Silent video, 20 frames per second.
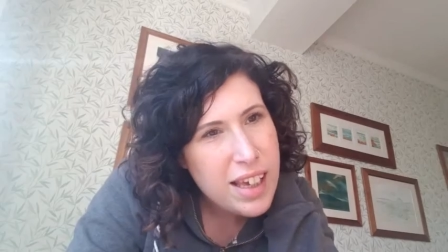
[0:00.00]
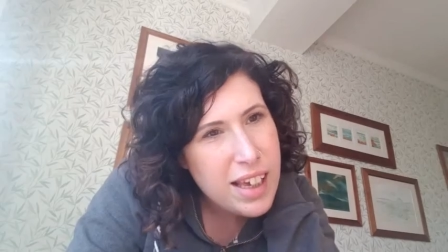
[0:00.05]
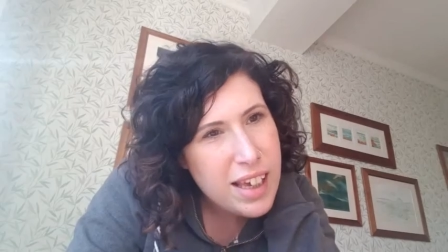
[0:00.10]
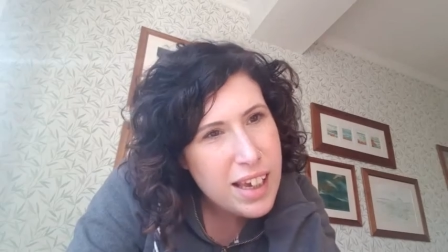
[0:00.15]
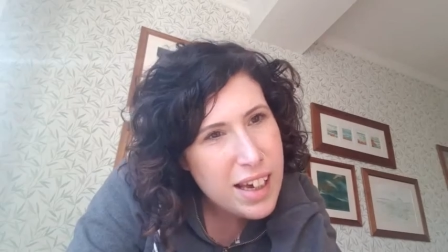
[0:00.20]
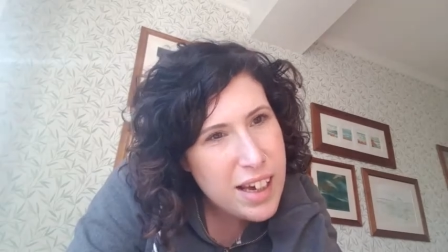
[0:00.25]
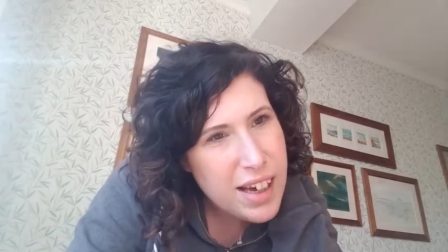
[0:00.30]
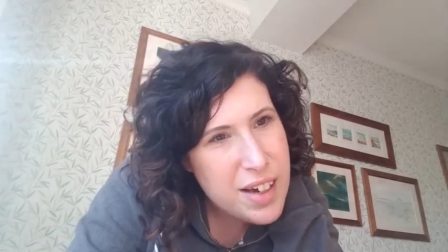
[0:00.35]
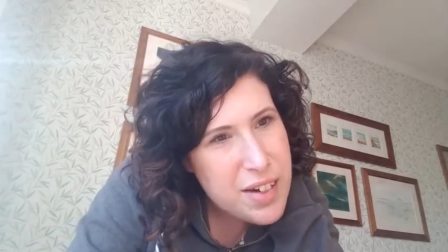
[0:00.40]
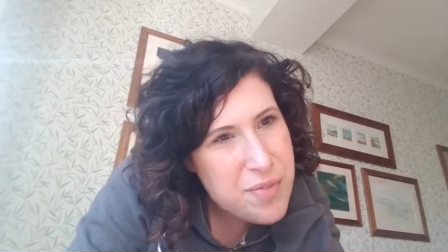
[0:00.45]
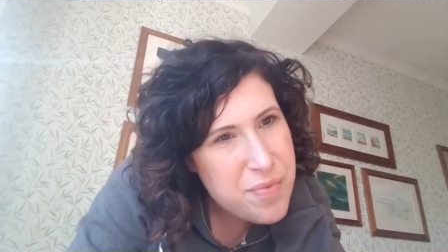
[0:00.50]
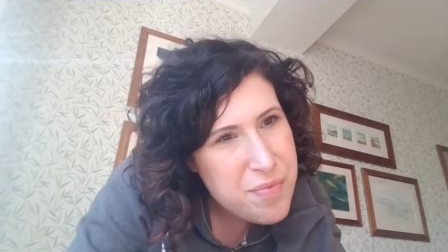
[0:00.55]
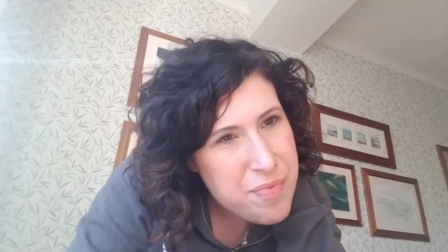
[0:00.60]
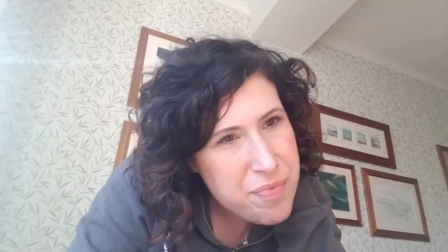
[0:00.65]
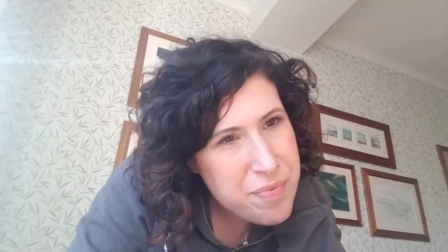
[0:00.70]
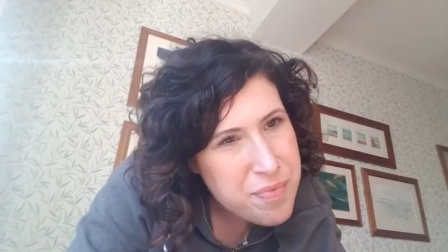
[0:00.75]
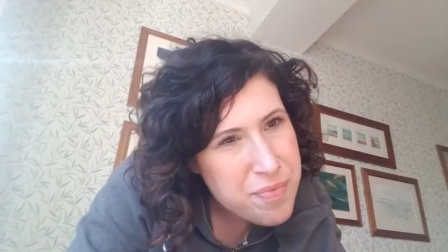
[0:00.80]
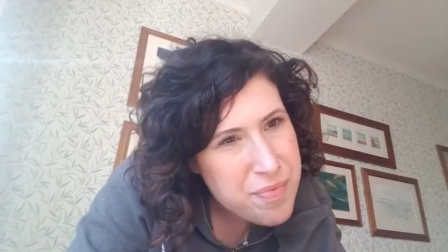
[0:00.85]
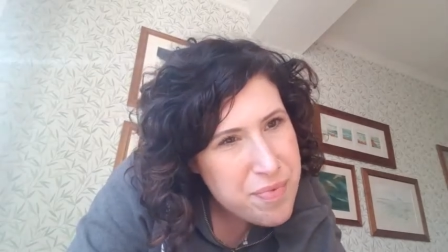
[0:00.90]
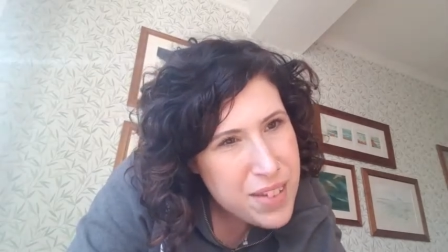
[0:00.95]

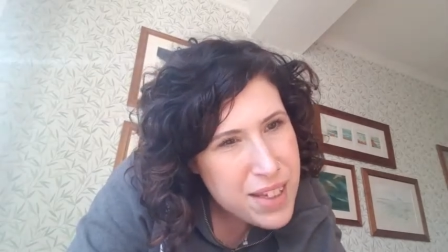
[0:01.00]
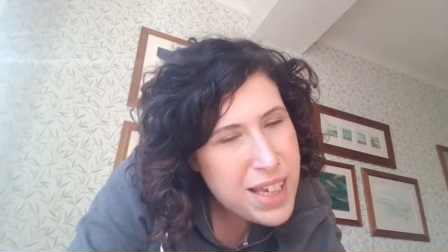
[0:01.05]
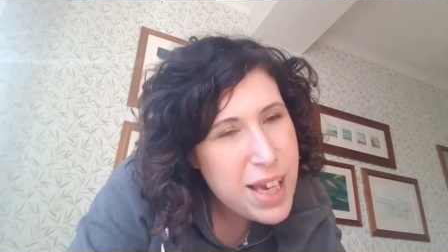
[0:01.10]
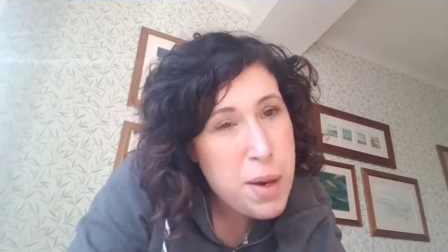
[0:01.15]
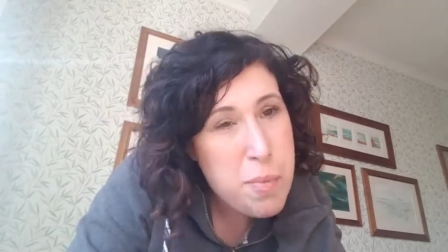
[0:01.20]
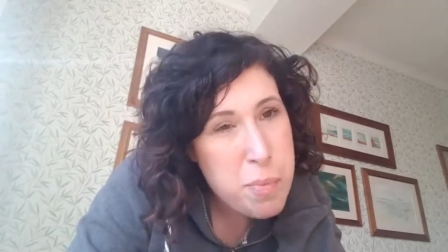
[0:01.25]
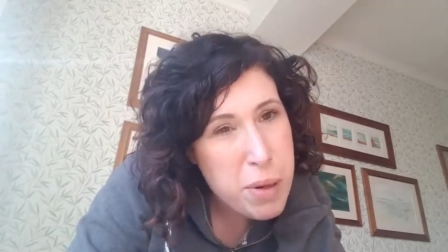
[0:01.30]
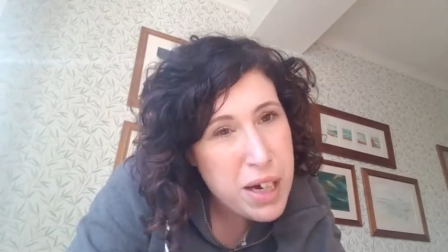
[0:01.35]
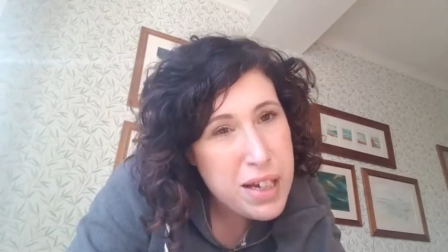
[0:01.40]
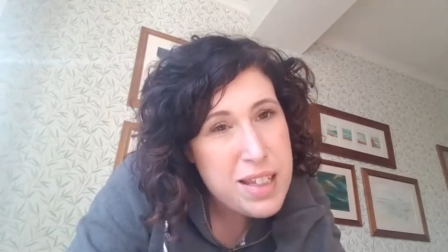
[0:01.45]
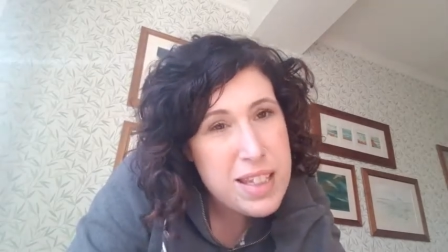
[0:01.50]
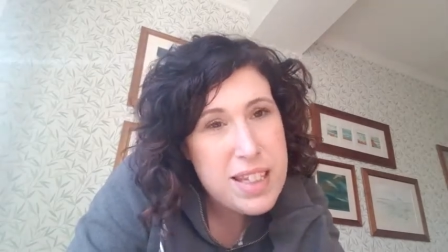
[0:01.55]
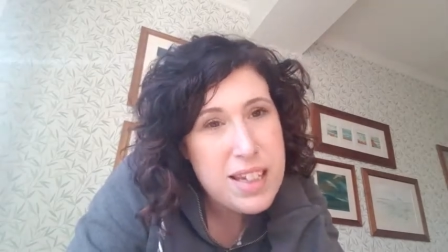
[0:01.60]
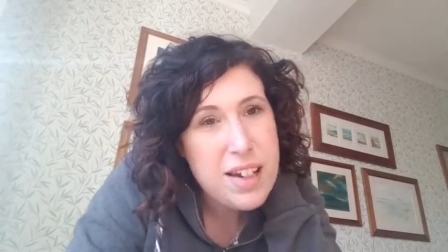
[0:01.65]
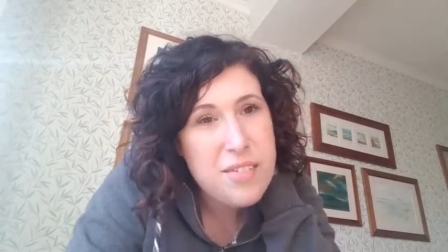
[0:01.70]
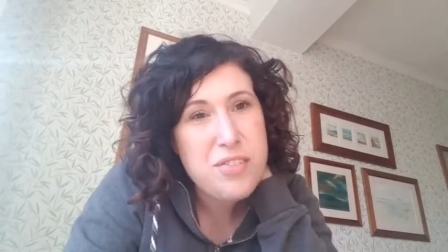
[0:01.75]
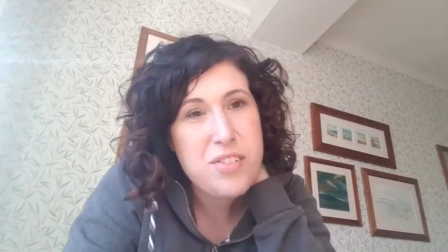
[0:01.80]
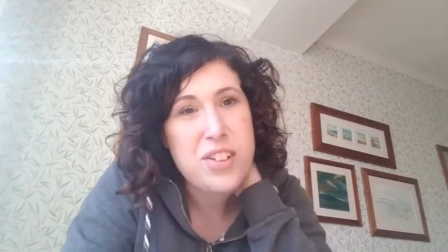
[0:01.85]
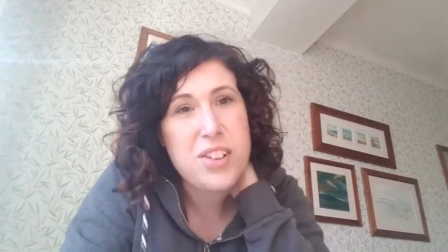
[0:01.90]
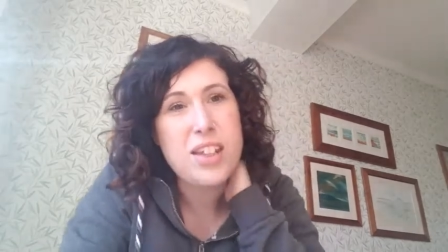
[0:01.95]
Biting
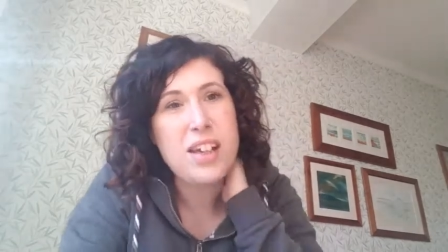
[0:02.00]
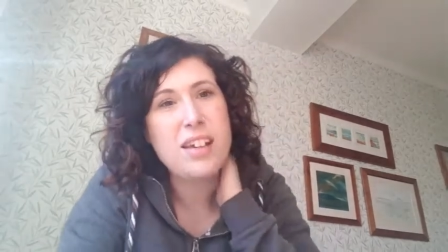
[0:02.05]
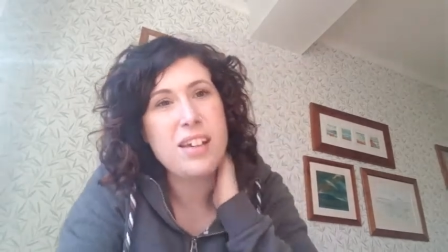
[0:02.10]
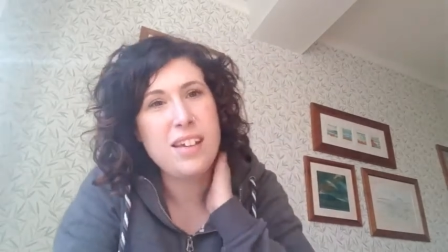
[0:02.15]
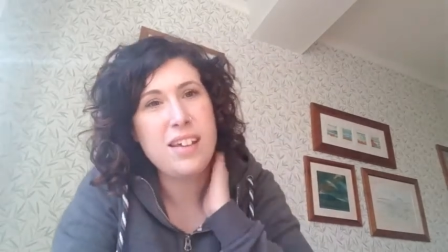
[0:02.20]
everything.